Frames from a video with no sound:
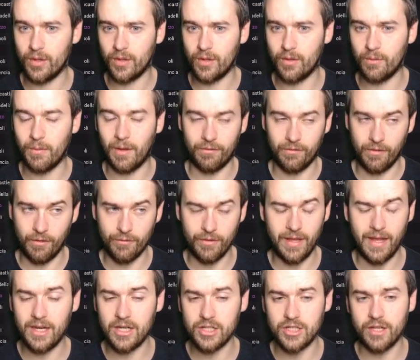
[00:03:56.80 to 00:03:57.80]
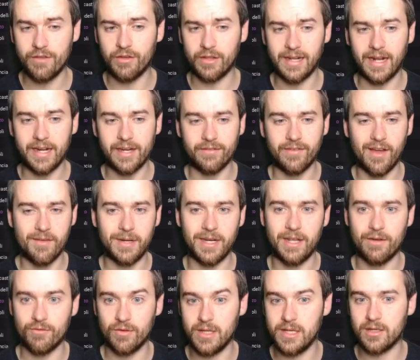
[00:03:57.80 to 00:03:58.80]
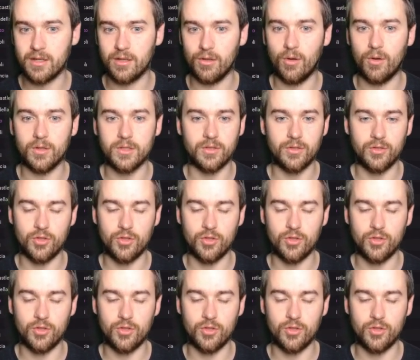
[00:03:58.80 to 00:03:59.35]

initially for the 95 million release clause.